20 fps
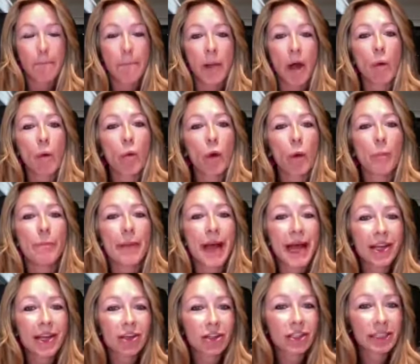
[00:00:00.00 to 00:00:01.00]
But we're
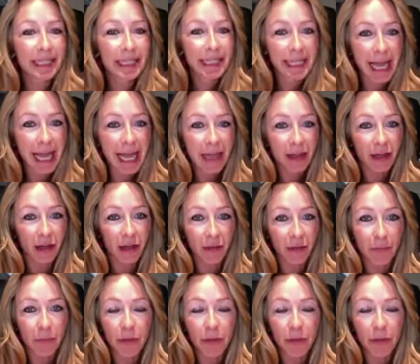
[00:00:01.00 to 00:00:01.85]
better together.